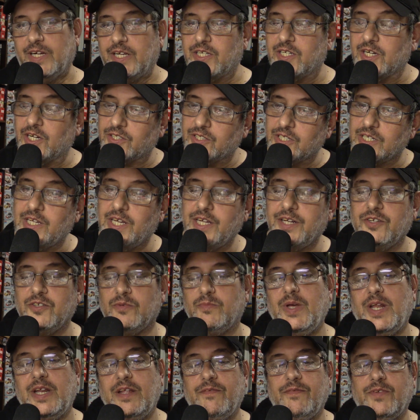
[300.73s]
It doesn't get as
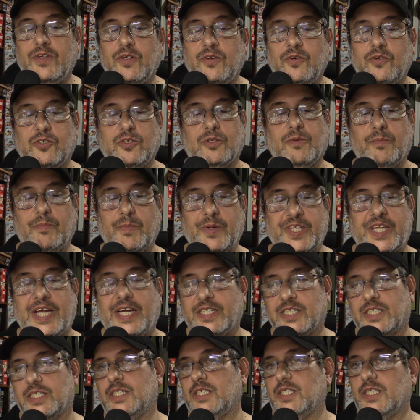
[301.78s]
many views, but
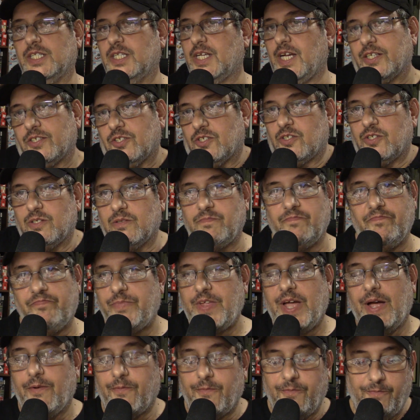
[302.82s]
that's
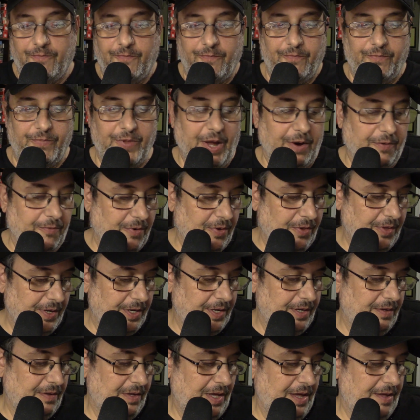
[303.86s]
not
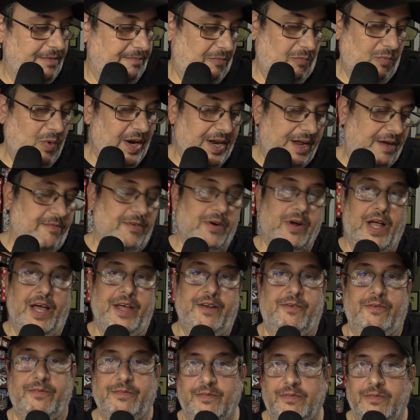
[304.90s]
really, whatever.
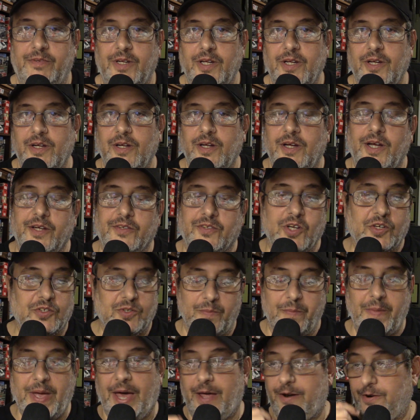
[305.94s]
It
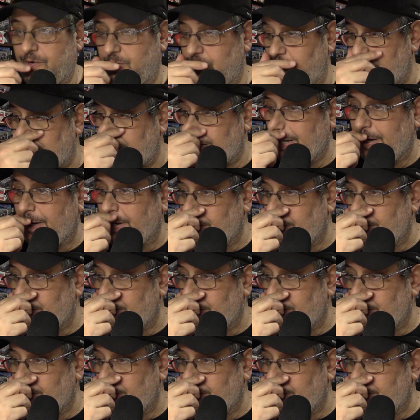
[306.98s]
doesn't matter to me.